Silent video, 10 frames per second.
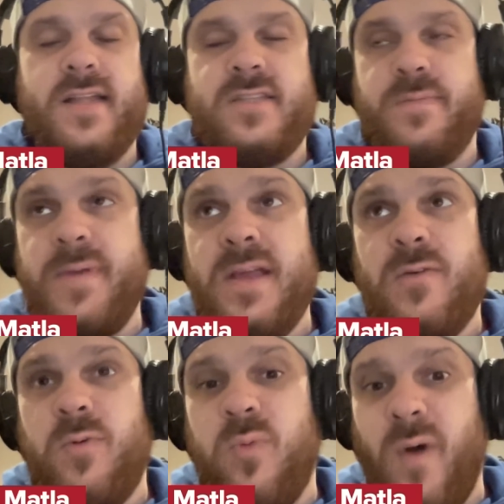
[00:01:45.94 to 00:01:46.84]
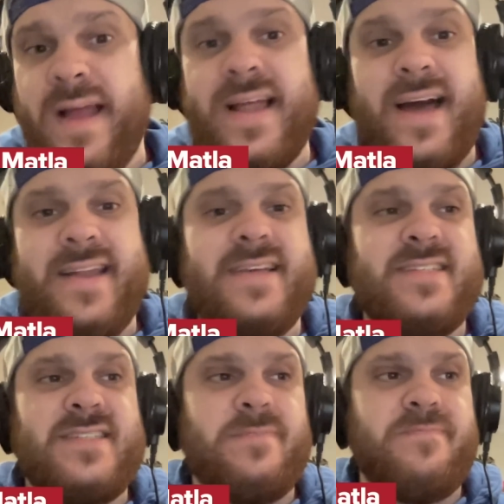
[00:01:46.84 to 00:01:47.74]
to be quite
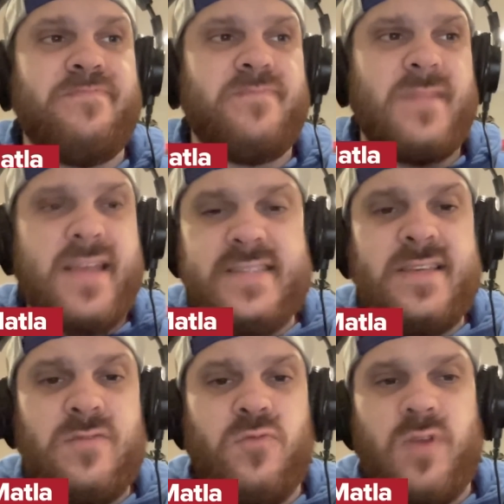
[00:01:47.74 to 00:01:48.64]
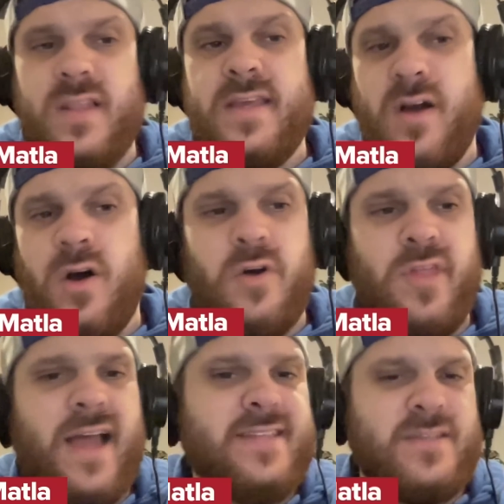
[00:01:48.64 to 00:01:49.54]
honest, isn't really all
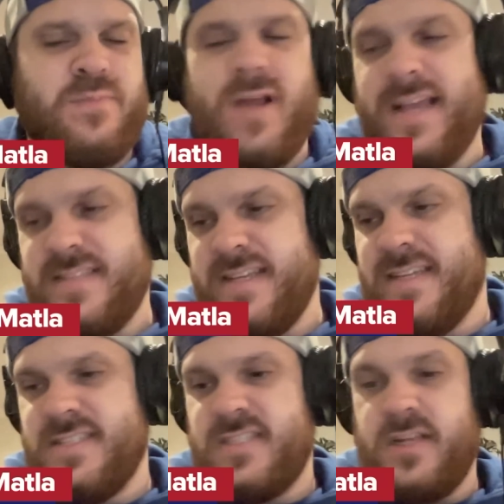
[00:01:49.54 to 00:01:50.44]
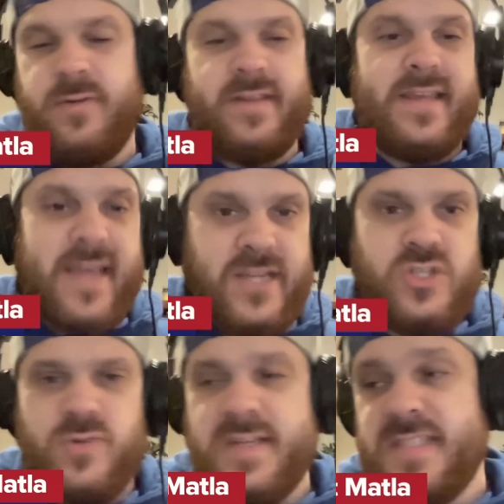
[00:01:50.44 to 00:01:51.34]
that surprising considering the
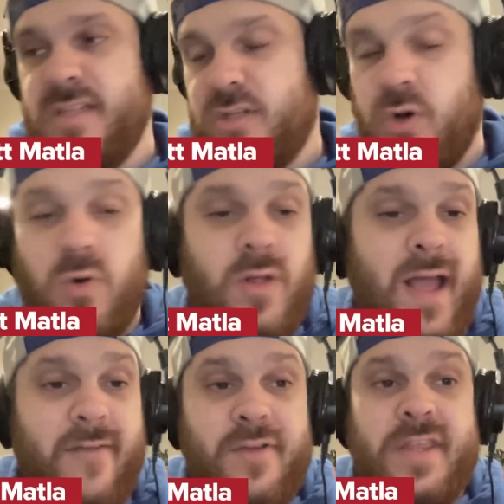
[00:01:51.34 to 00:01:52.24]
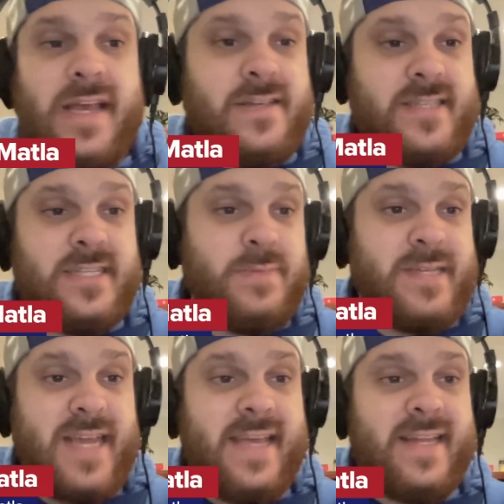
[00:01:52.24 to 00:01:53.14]
injuries and the toll, everything else that has
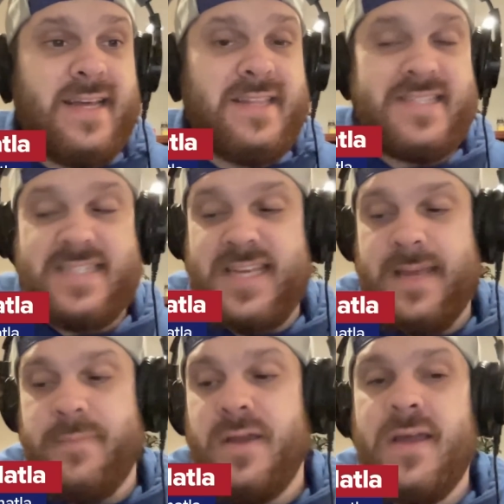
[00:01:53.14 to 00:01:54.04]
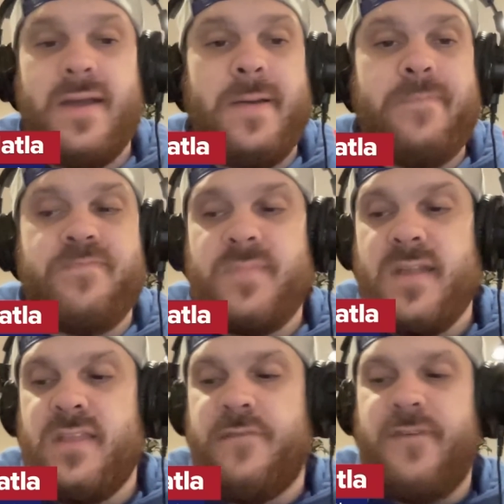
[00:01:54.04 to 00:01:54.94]
been taken on this team.
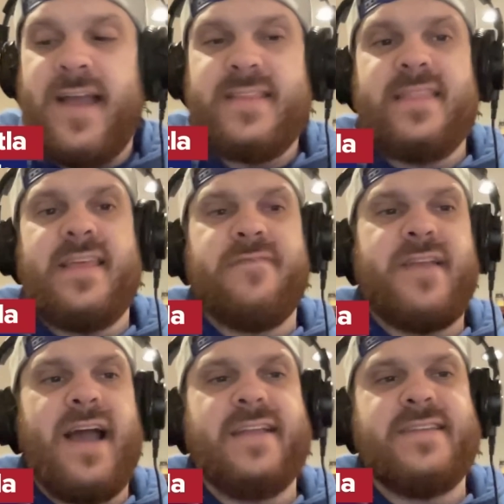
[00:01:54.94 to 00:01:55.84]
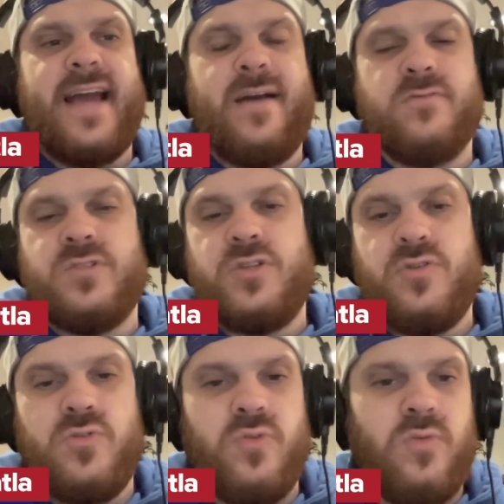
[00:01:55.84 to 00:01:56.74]
The fact that they've gotten down
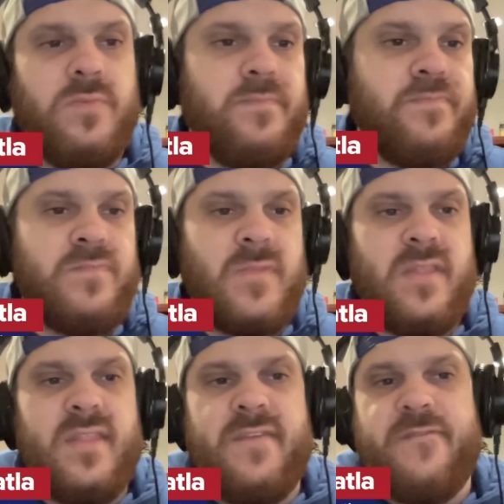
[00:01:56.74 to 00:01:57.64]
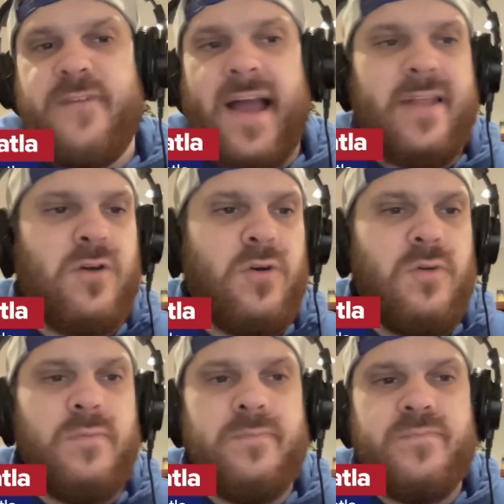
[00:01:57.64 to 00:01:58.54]
to the
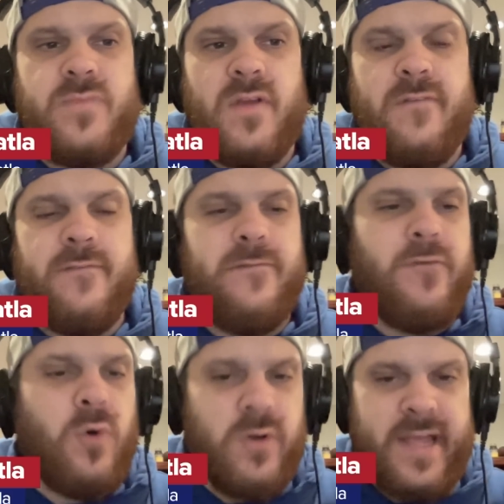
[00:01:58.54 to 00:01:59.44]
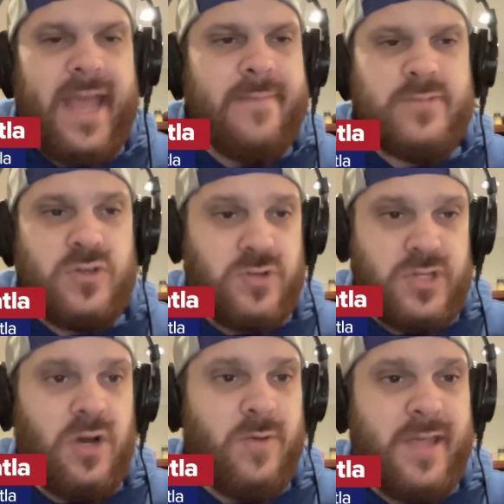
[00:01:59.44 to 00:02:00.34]
final four games or
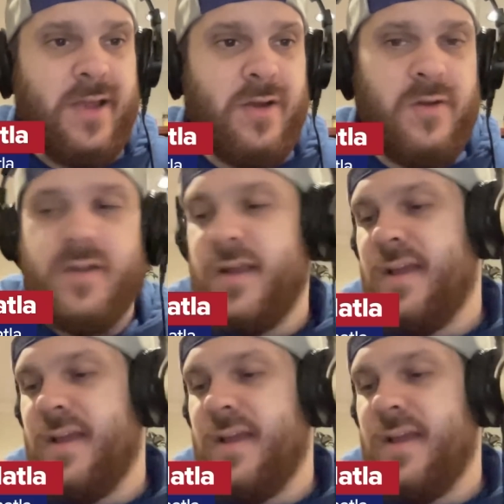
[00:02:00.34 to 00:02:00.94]
so here